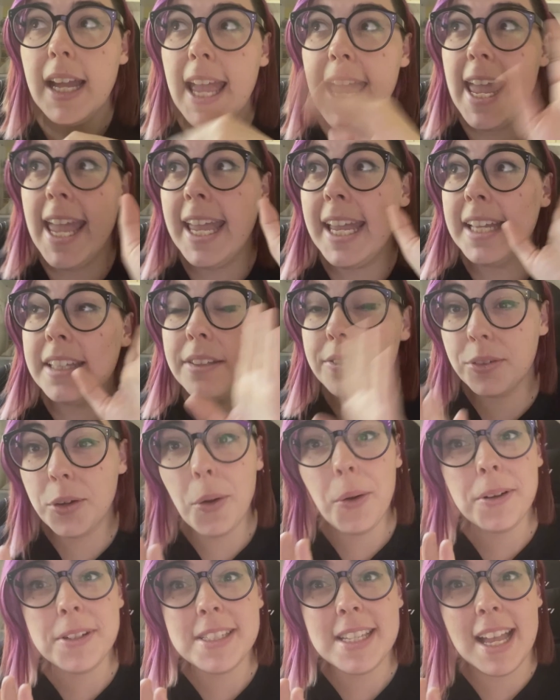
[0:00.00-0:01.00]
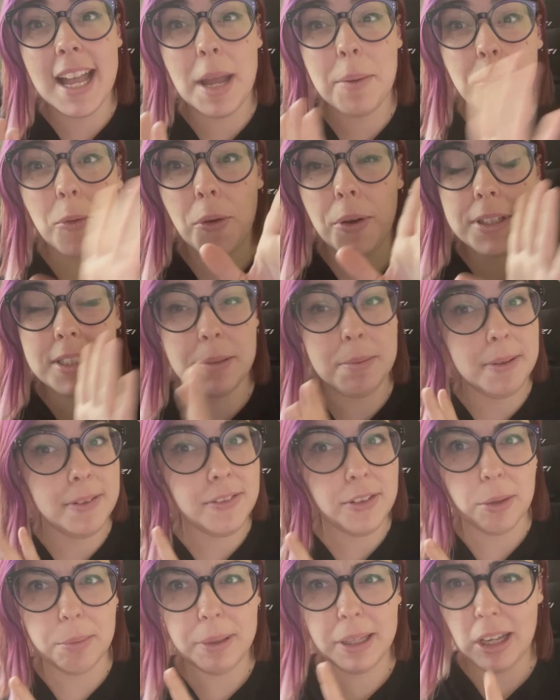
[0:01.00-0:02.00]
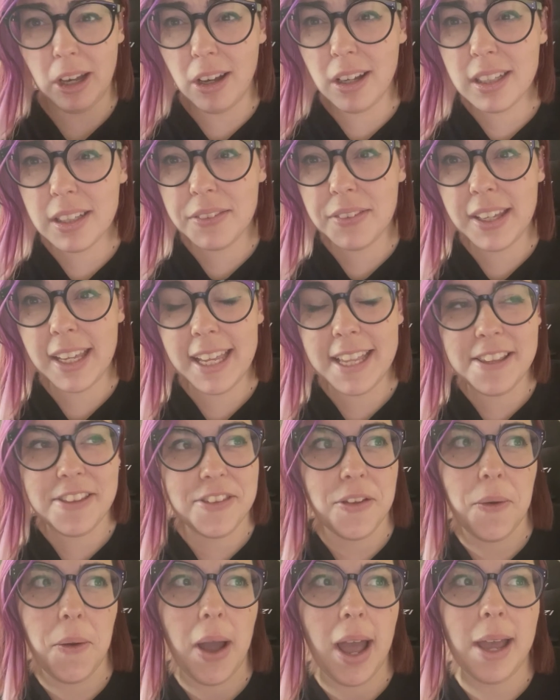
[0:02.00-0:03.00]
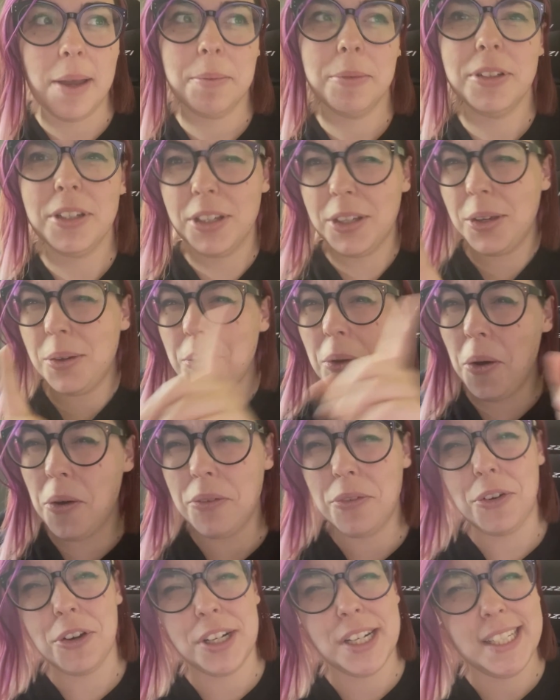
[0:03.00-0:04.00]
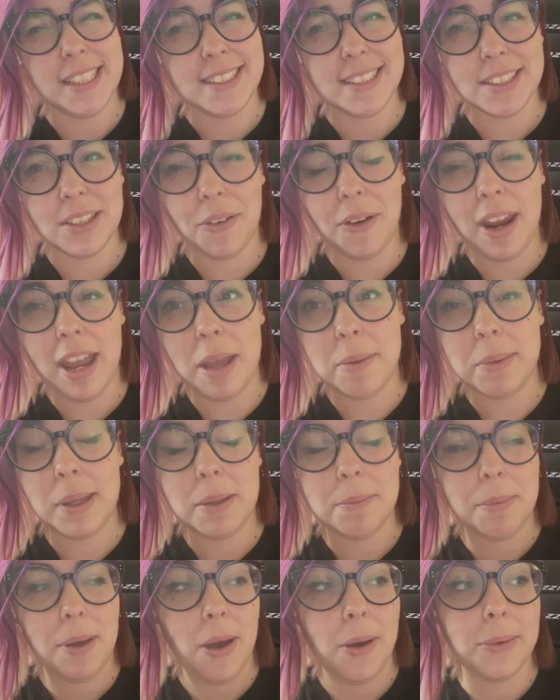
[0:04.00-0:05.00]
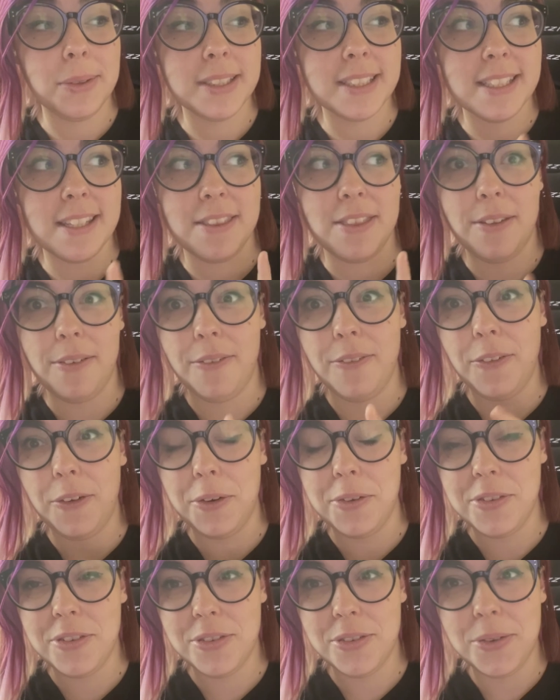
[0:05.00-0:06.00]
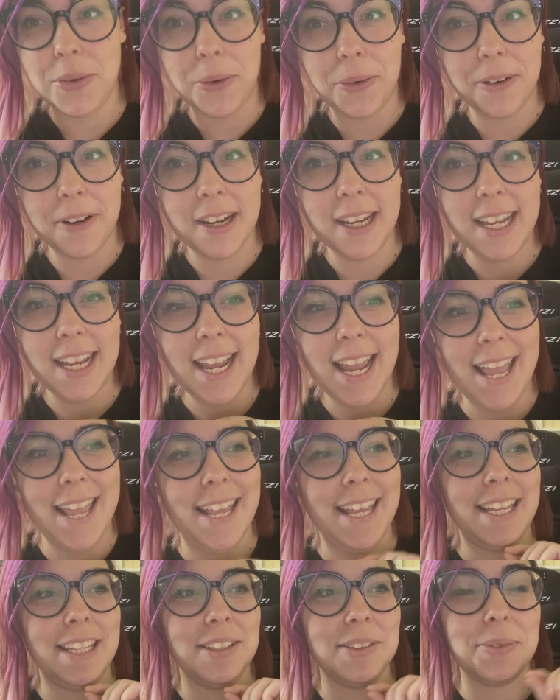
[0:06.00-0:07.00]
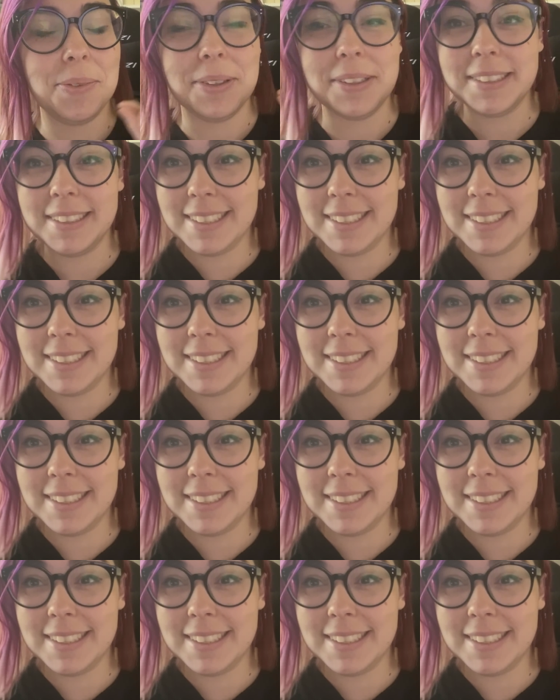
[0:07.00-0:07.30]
And of course, I'm going to be filming all of it, so I'm gonna go over on Instagram and post the first story, and we'll